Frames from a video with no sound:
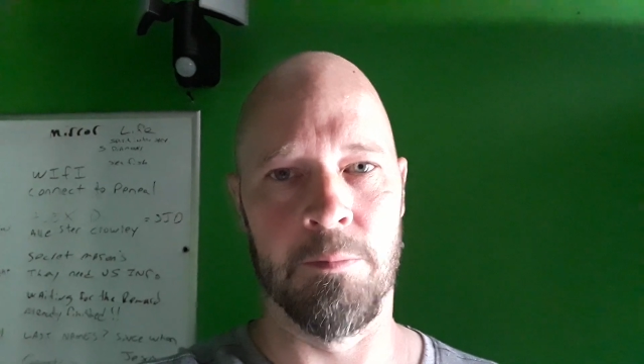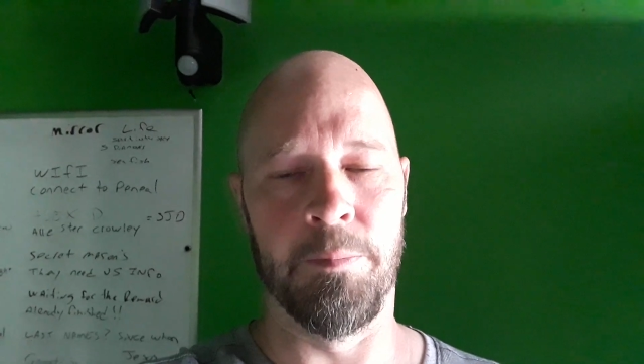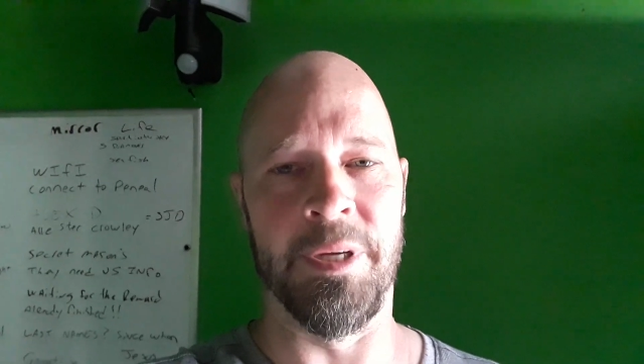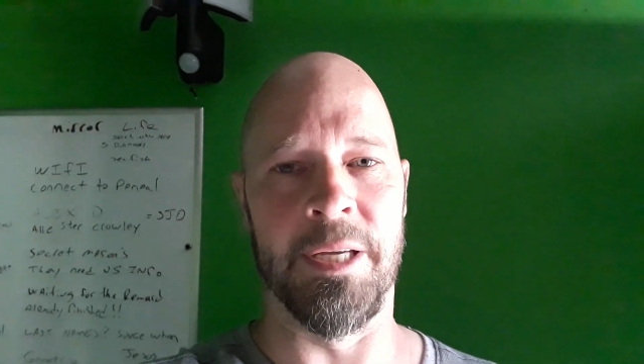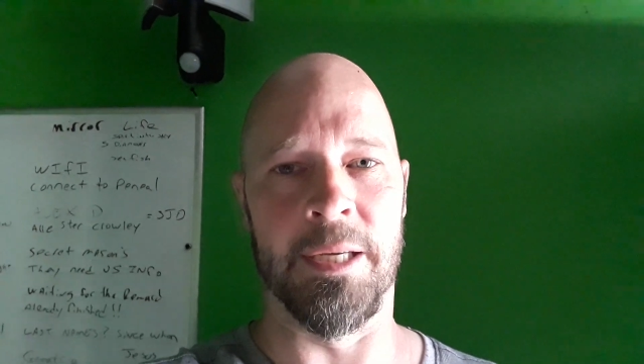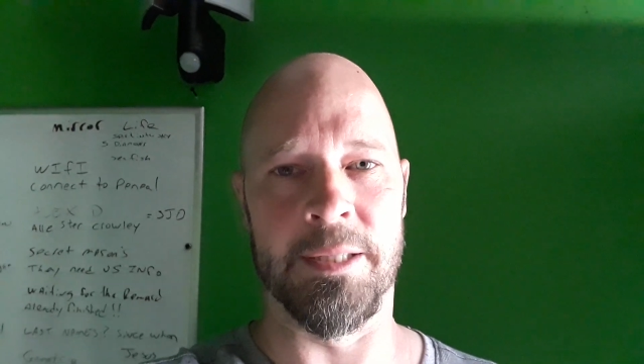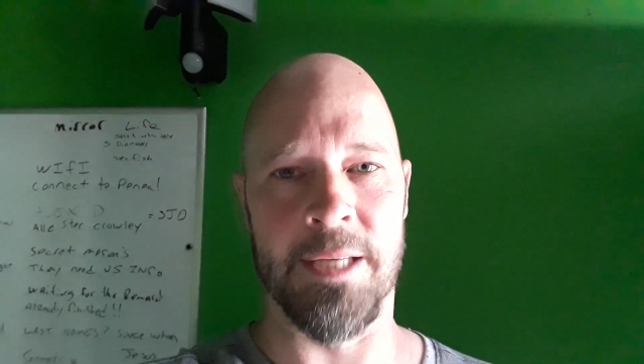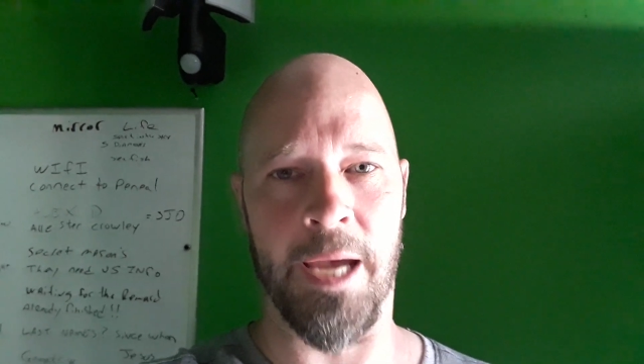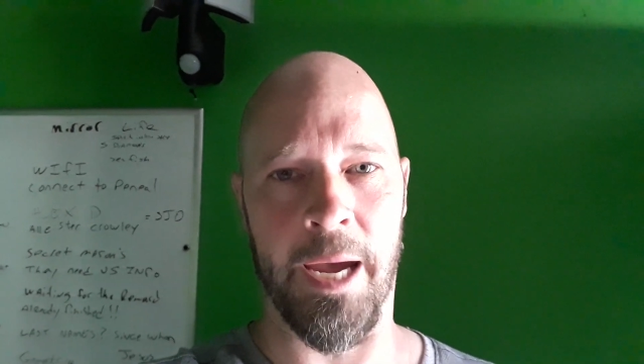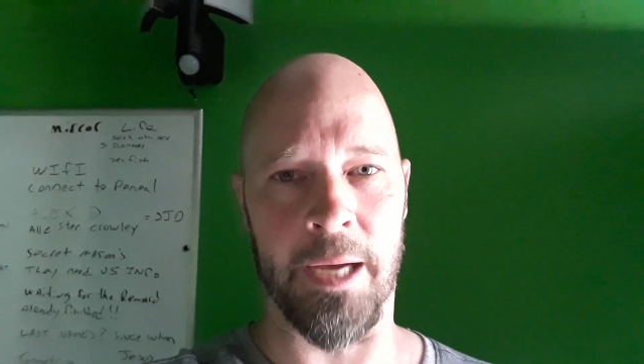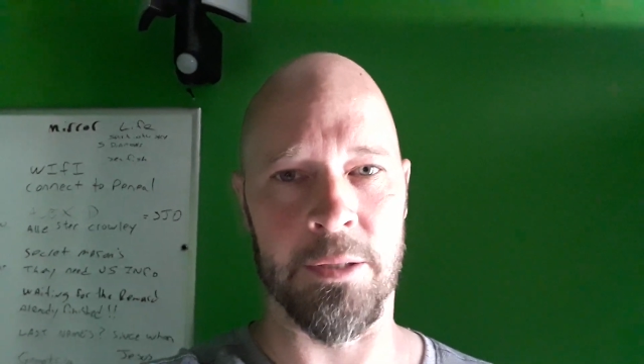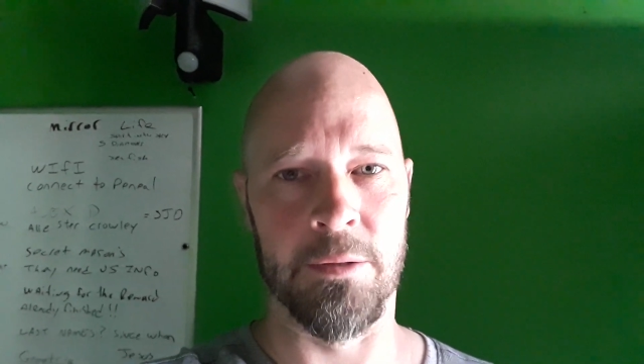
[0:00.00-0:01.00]
being
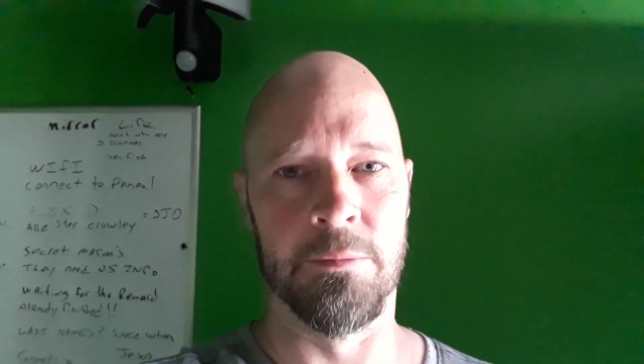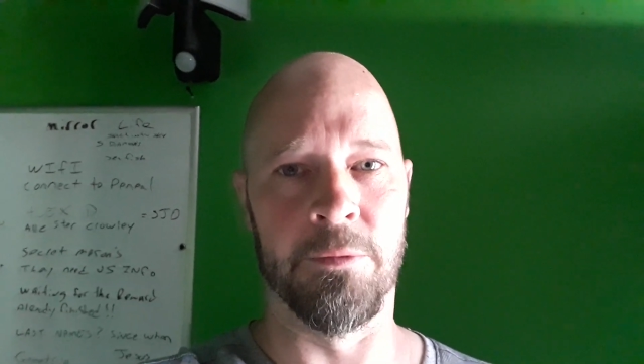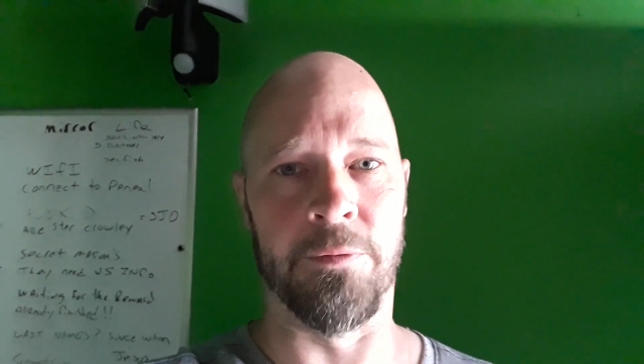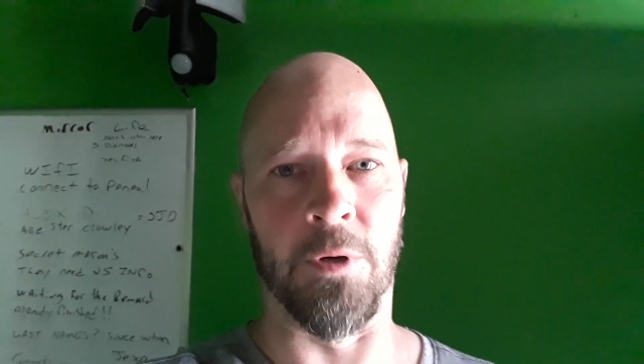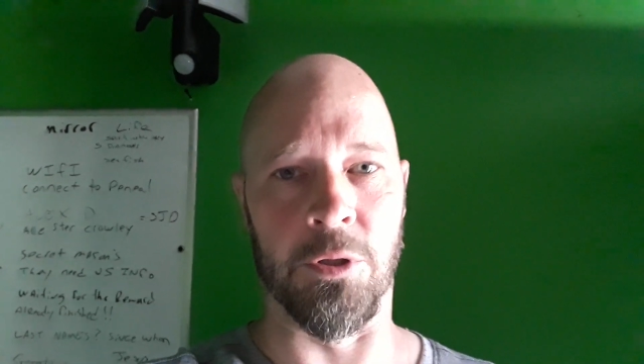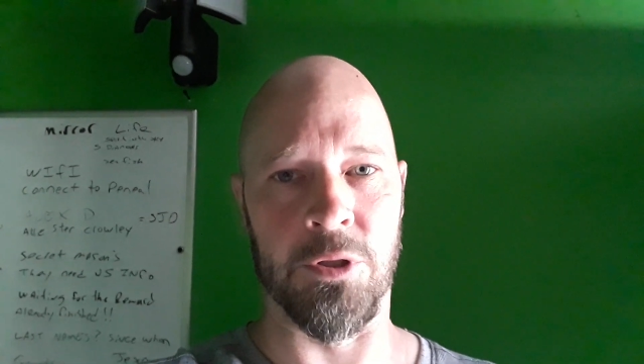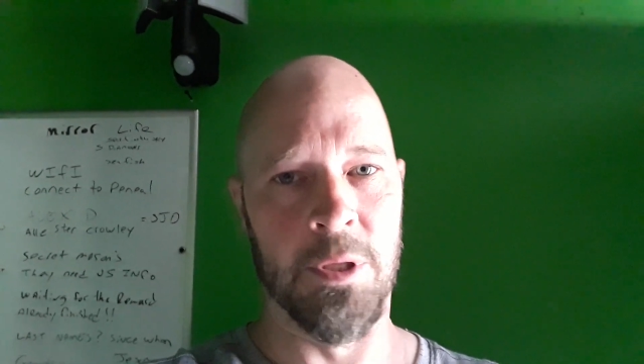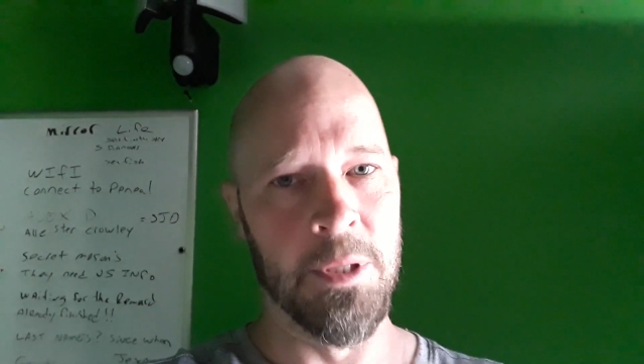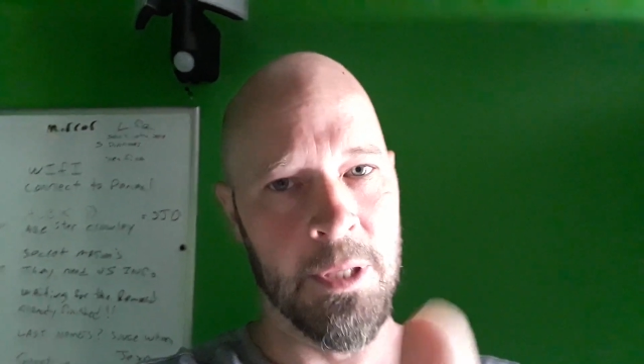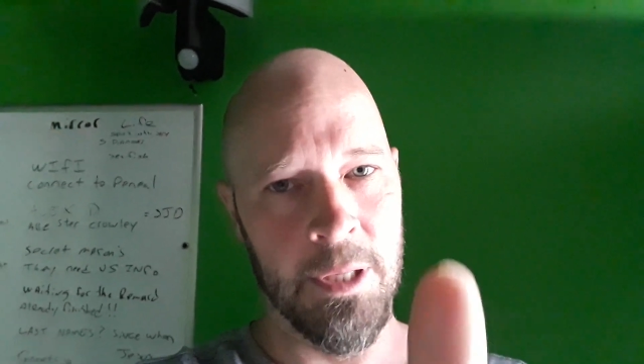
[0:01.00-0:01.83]
attacked first.